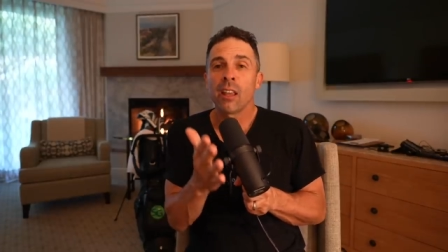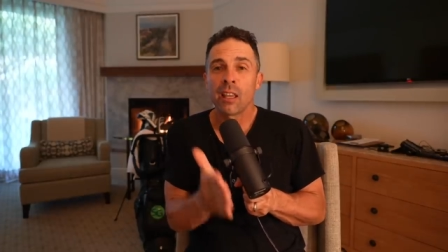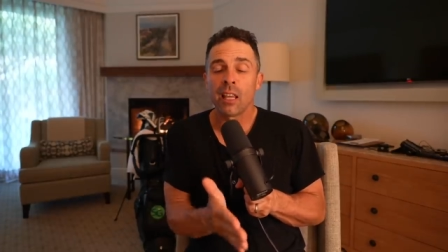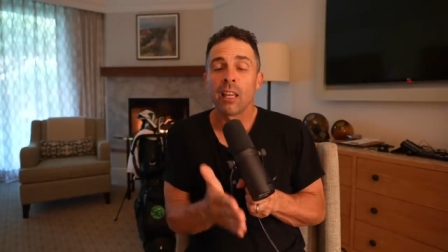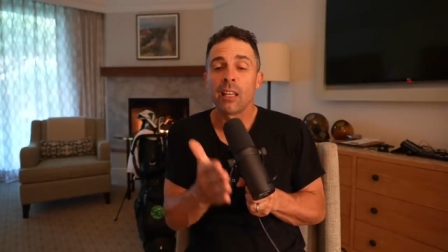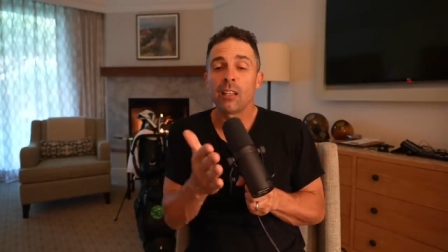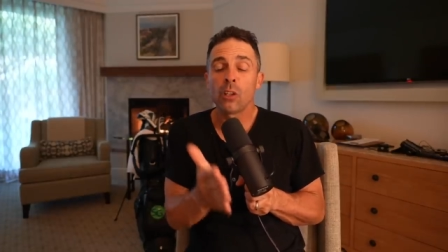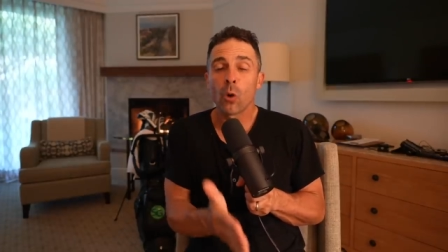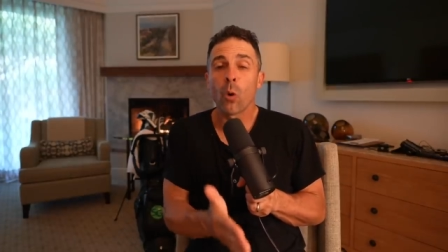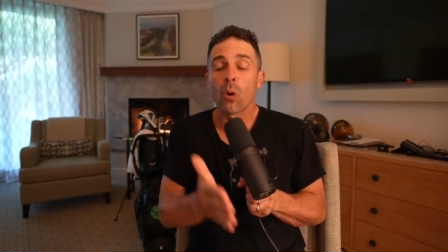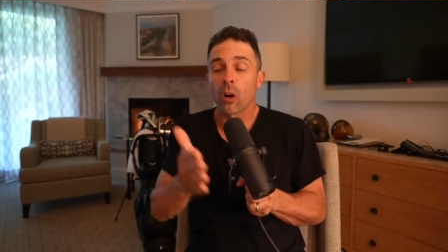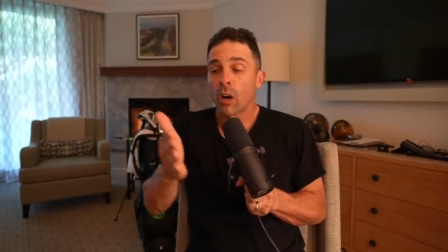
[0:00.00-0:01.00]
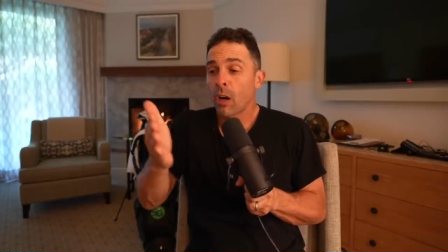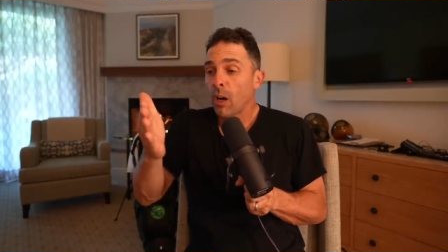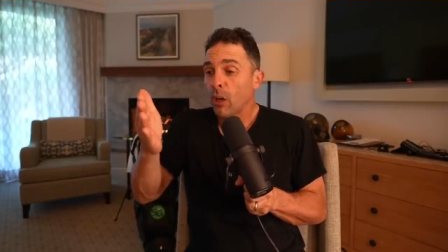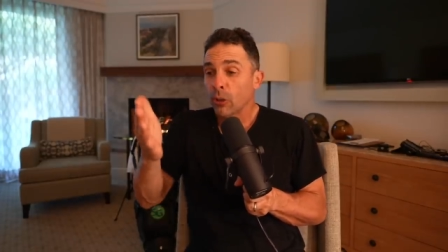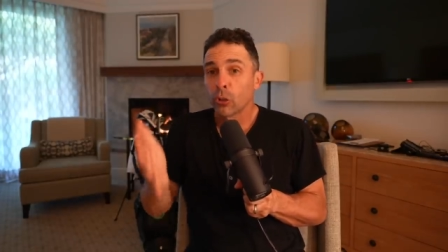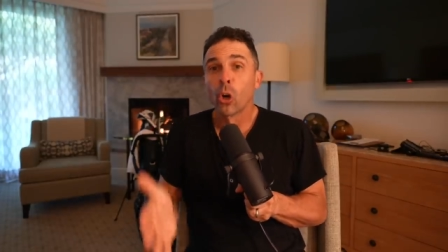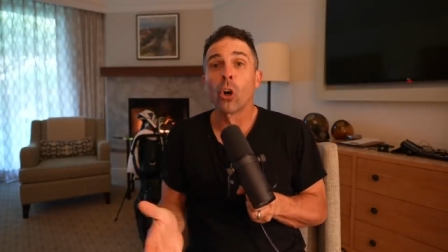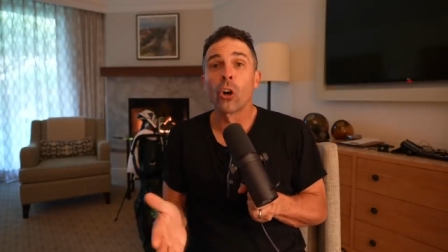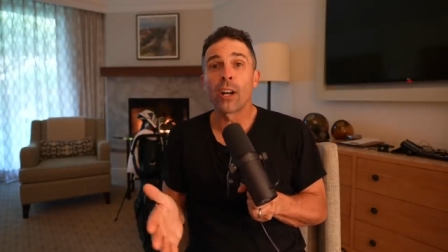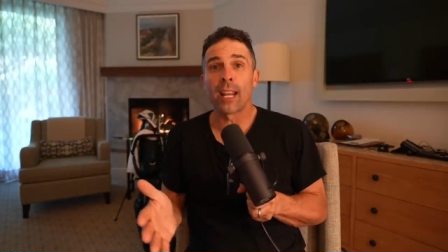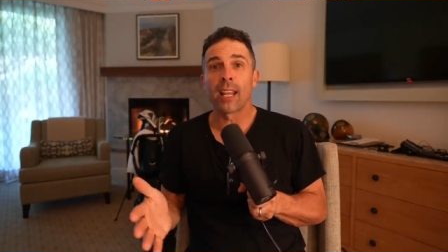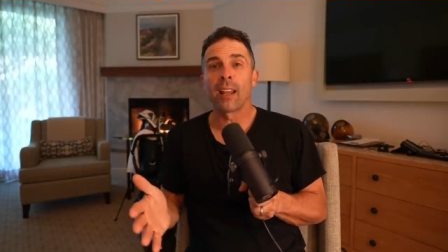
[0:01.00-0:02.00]
in your
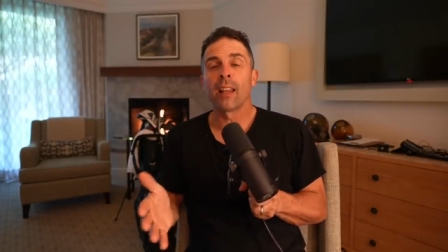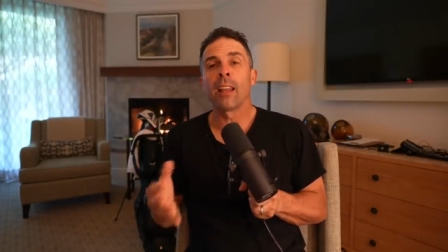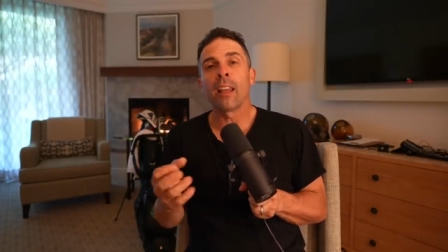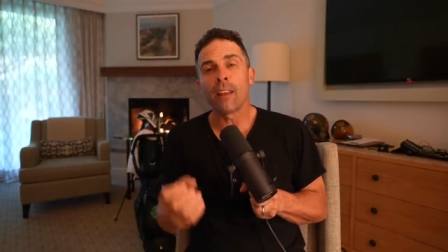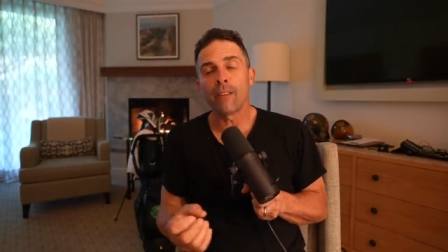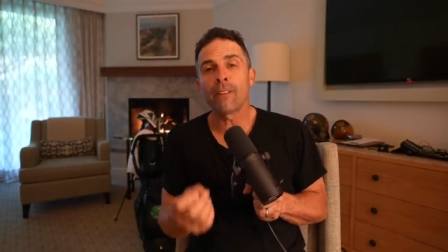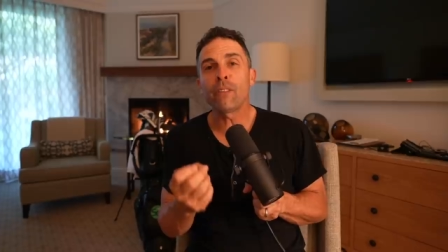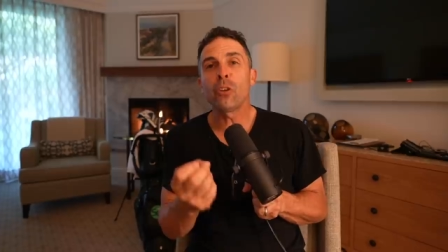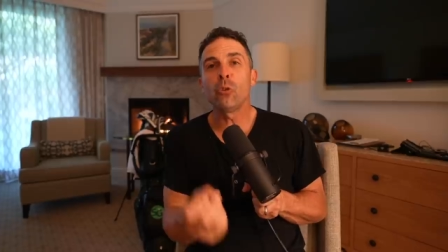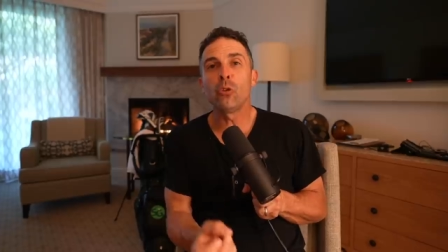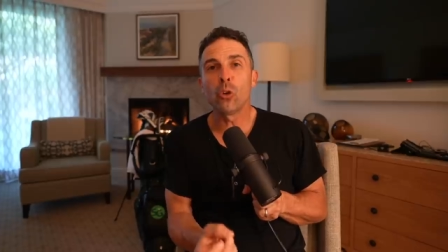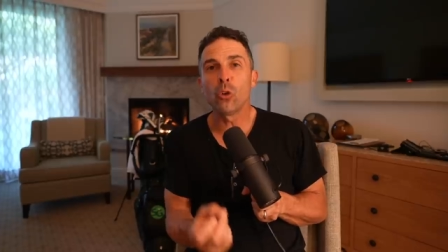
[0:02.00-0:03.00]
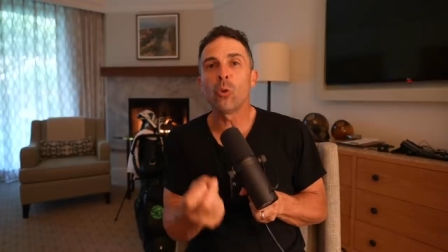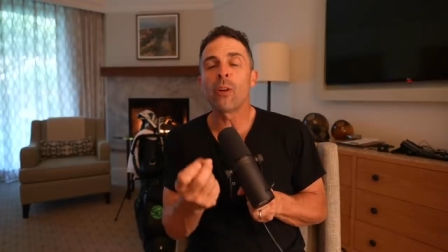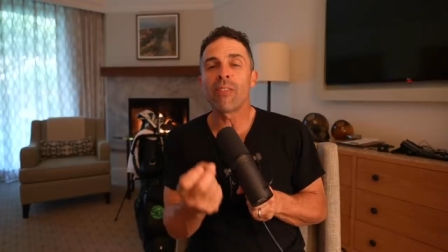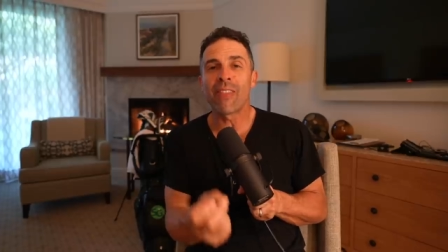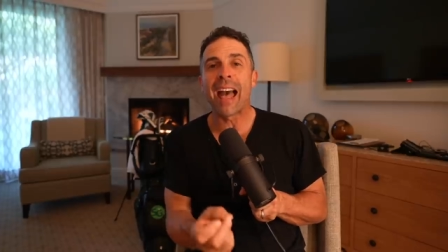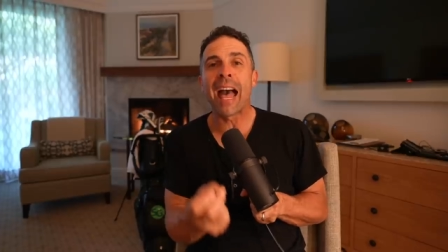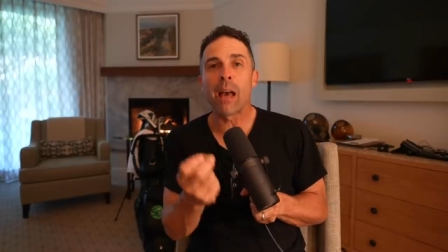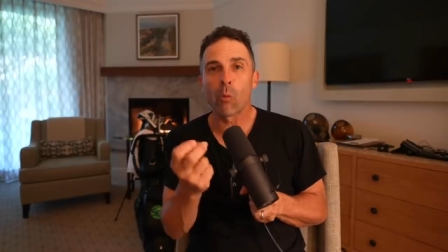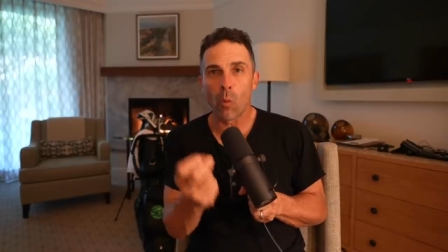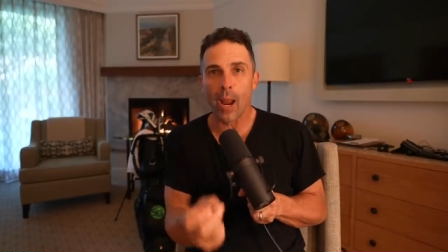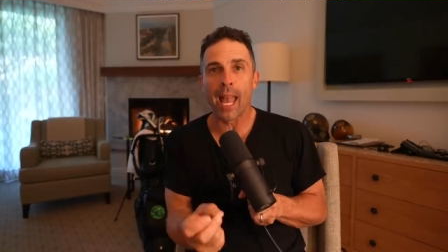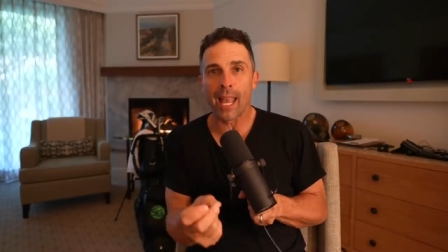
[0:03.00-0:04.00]
learning if you do it that
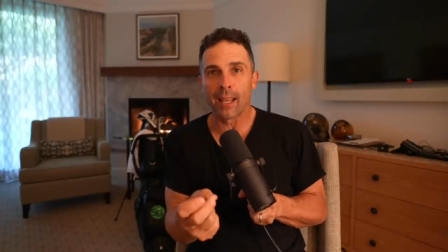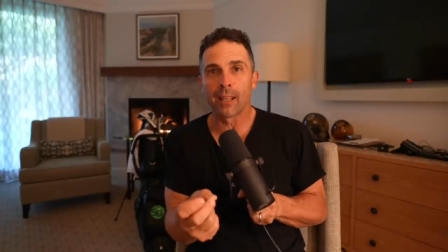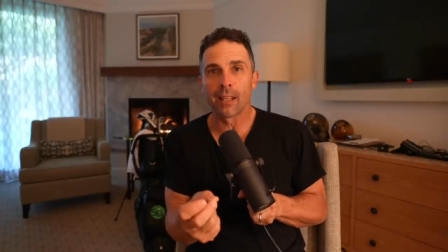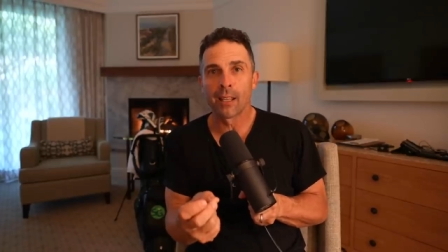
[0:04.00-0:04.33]
way.